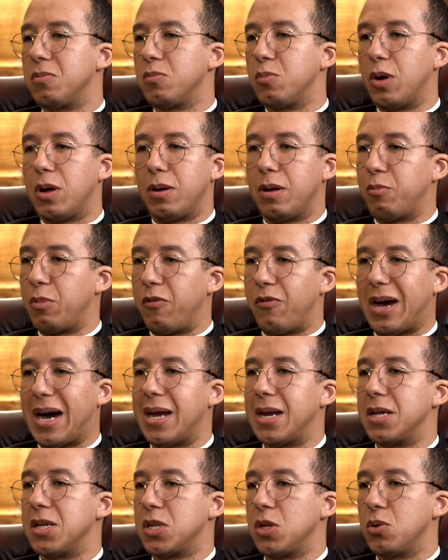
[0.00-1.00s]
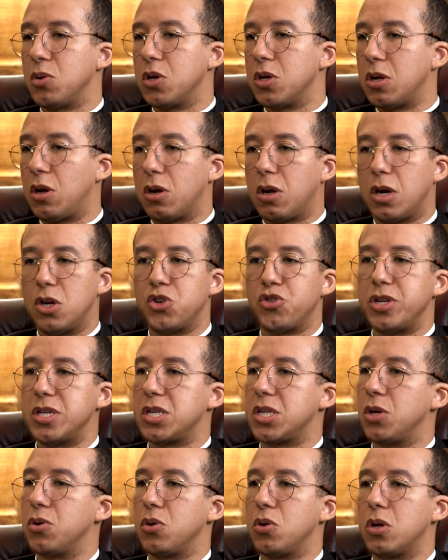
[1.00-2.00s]
Well, we've had it so good. Our country is
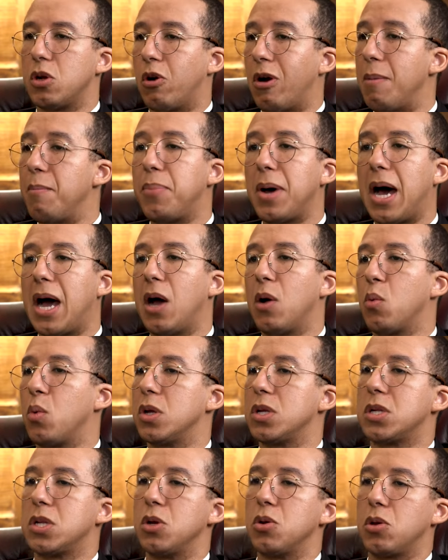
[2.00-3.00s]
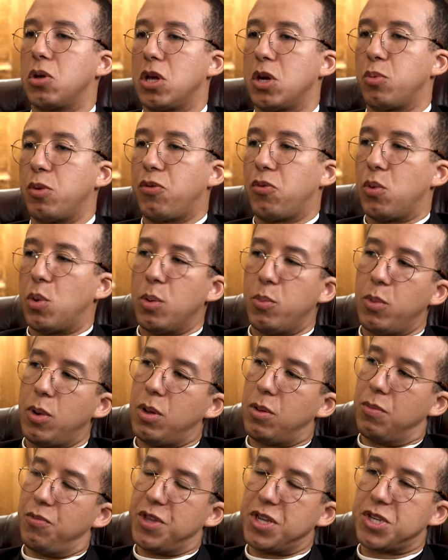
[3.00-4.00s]
so good. Our empire was so good. We thought,
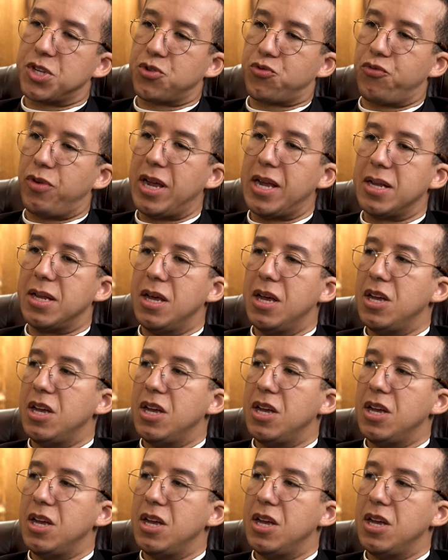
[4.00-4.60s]
well, this is great.